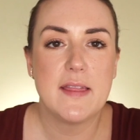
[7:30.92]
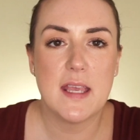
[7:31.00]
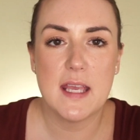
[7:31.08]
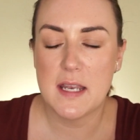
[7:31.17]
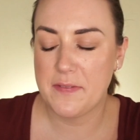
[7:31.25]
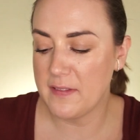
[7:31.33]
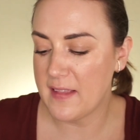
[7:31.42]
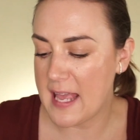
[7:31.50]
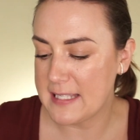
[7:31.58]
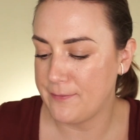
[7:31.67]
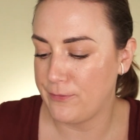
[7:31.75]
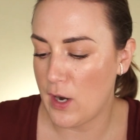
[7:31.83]
then the
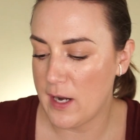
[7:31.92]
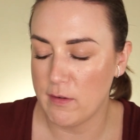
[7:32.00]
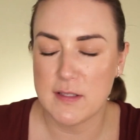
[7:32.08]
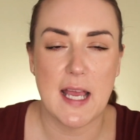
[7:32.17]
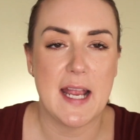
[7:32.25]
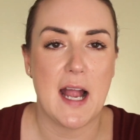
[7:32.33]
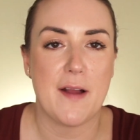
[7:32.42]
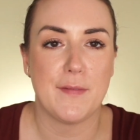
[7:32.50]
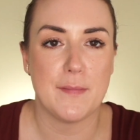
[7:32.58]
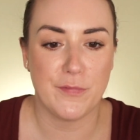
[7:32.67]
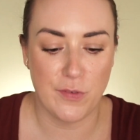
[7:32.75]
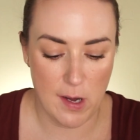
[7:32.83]
last fragrance I got
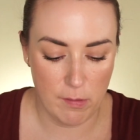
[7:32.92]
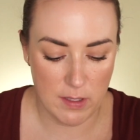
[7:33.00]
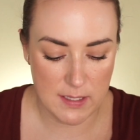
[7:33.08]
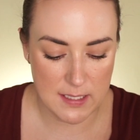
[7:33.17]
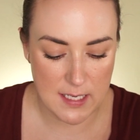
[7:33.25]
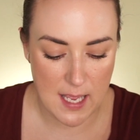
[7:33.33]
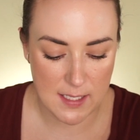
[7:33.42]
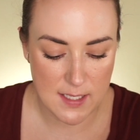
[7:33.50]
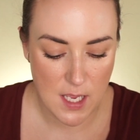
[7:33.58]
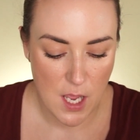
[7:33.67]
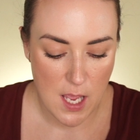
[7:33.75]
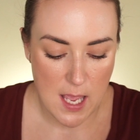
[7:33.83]
from Fragrance Net
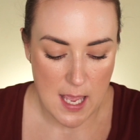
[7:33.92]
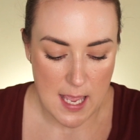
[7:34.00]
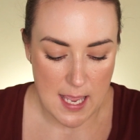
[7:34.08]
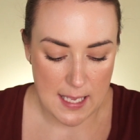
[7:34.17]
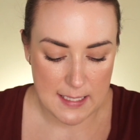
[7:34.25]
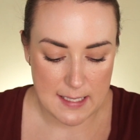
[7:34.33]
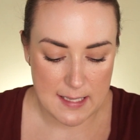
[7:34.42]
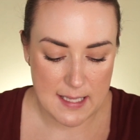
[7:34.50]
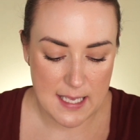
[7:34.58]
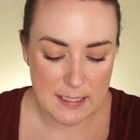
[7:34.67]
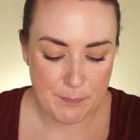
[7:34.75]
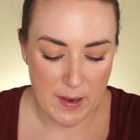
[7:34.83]
is
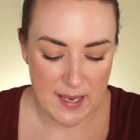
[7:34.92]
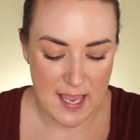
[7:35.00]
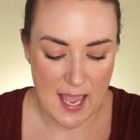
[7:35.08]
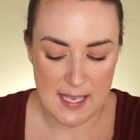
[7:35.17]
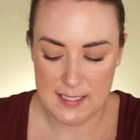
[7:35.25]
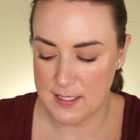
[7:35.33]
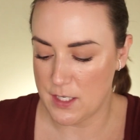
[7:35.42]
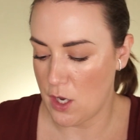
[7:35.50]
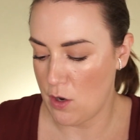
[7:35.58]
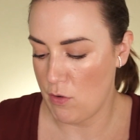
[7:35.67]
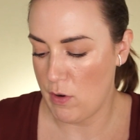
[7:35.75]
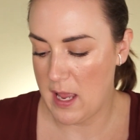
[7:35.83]
this by
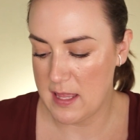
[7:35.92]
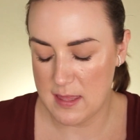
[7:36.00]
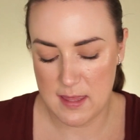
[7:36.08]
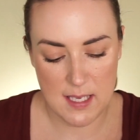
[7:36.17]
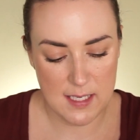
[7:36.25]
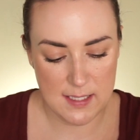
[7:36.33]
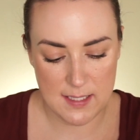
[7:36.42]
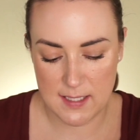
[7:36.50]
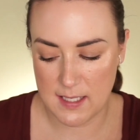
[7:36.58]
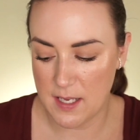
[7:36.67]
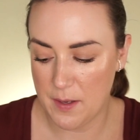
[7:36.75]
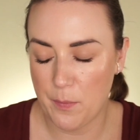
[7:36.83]
KENZO. And
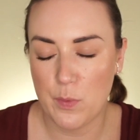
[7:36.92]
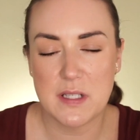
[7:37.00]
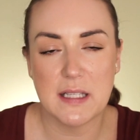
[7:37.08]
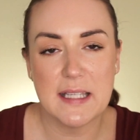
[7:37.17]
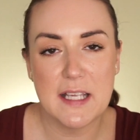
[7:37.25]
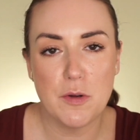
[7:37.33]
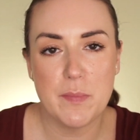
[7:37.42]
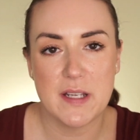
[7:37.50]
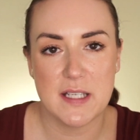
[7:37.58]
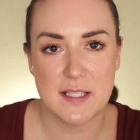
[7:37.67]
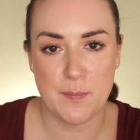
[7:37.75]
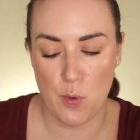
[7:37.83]
this was a little bit
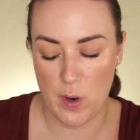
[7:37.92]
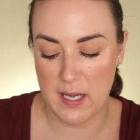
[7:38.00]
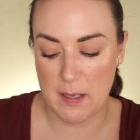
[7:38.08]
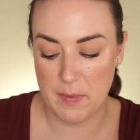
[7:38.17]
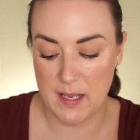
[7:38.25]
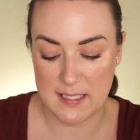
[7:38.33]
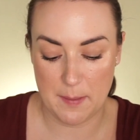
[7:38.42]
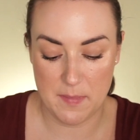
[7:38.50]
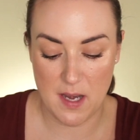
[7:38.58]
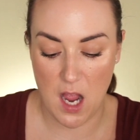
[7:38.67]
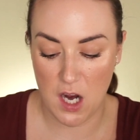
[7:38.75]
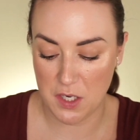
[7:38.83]
disappointing because I'm
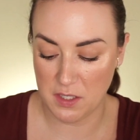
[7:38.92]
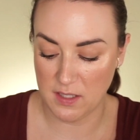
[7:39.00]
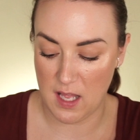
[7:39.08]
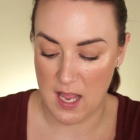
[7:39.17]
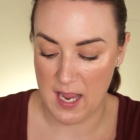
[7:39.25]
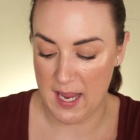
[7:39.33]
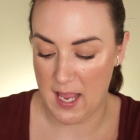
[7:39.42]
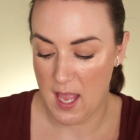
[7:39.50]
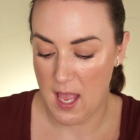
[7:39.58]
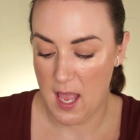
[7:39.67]
not gonna lie,